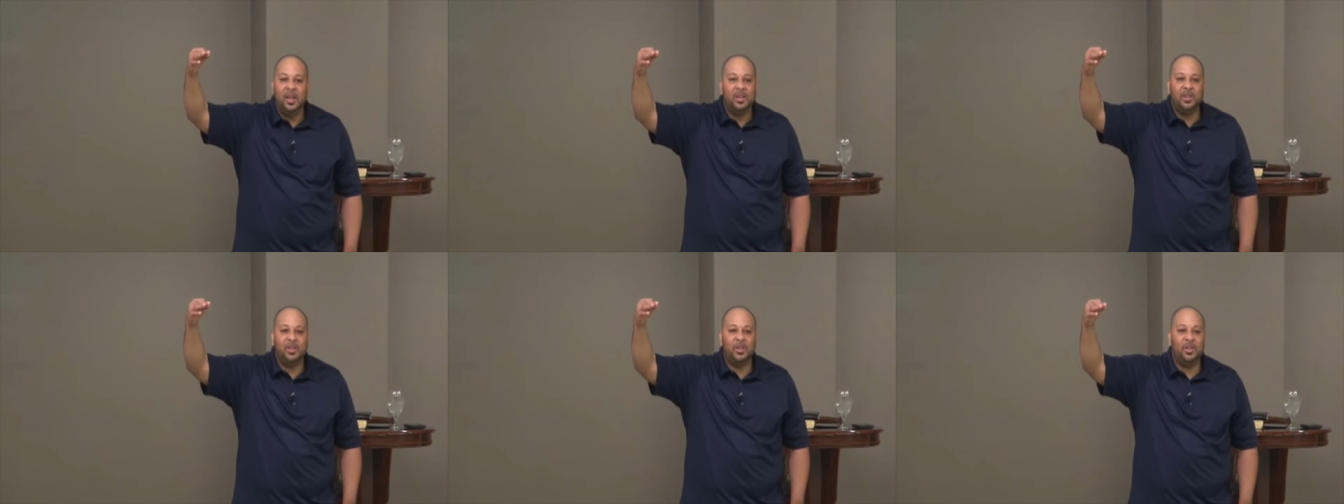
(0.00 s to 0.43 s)

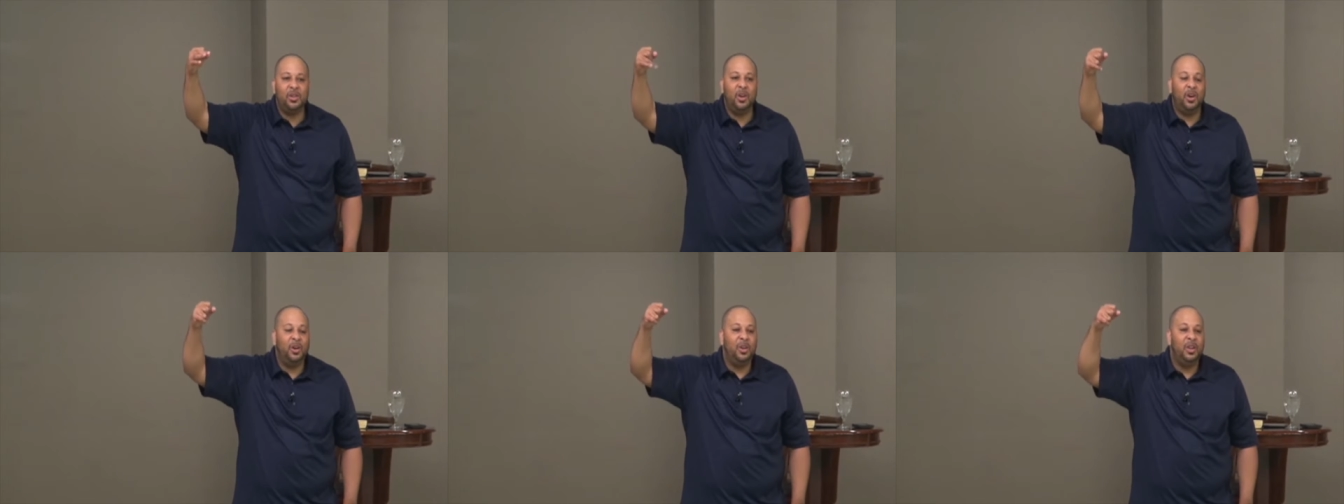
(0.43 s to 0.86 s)
No, no, no,
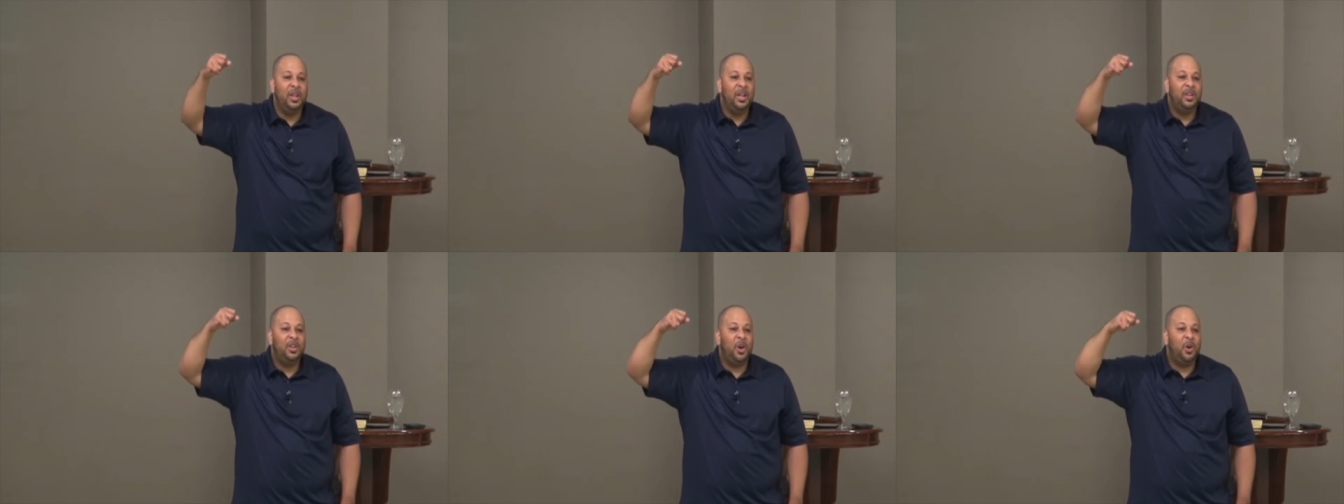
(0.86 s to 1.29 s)
no.
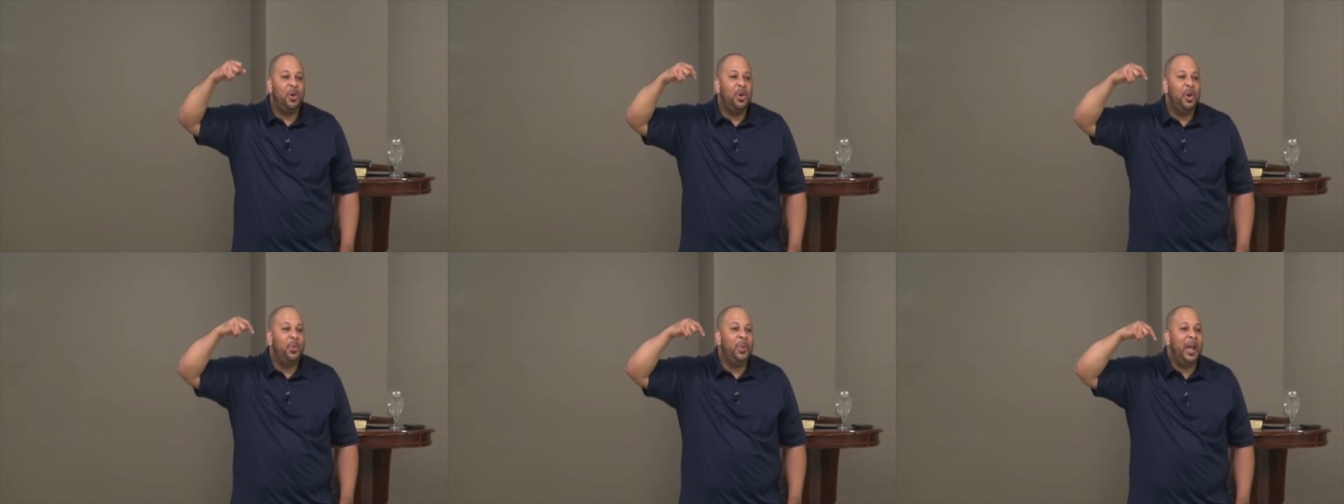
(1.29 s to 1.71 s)
No,
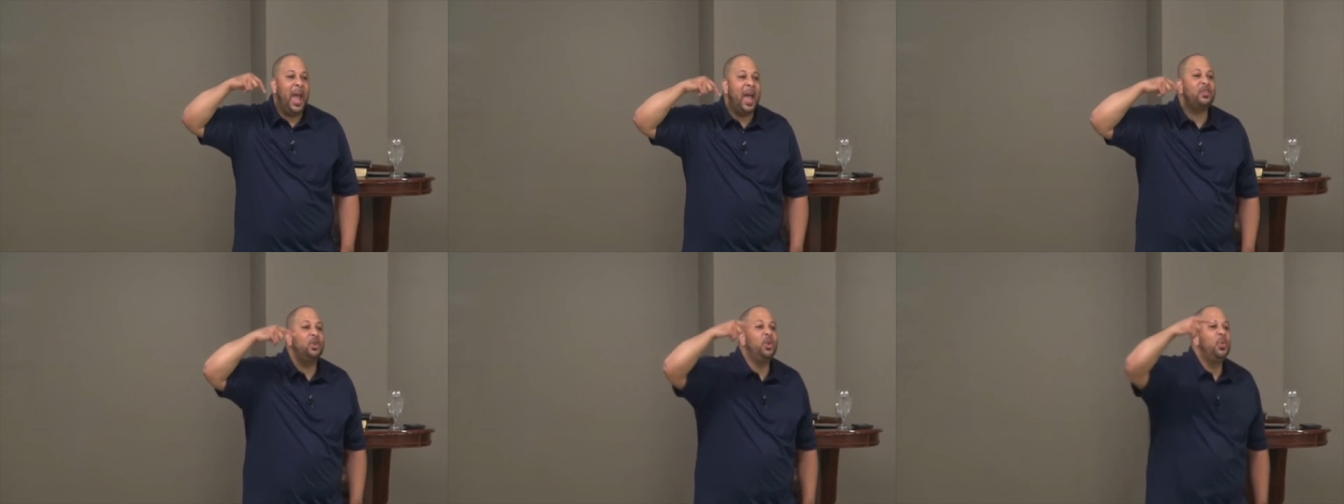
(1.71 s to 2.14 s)
we
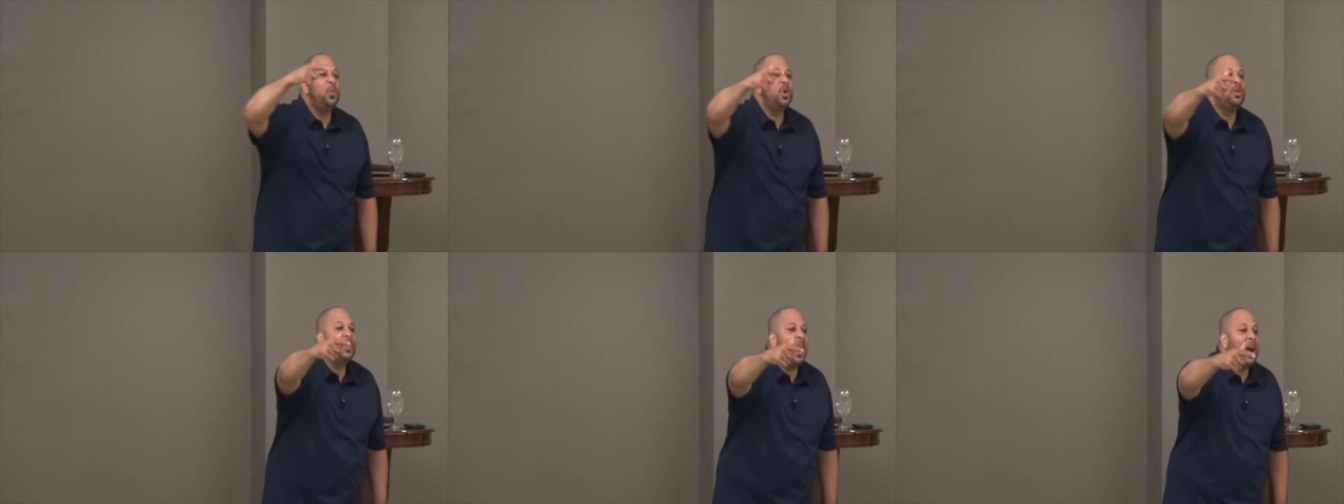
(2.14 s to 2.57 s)
act on the
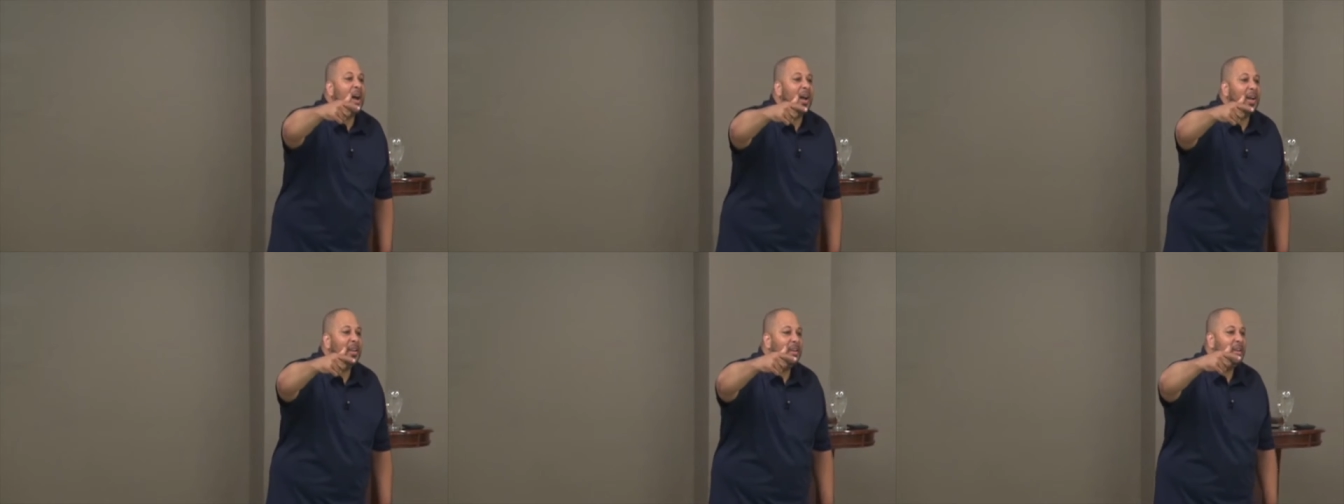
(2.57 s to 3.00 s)
word of God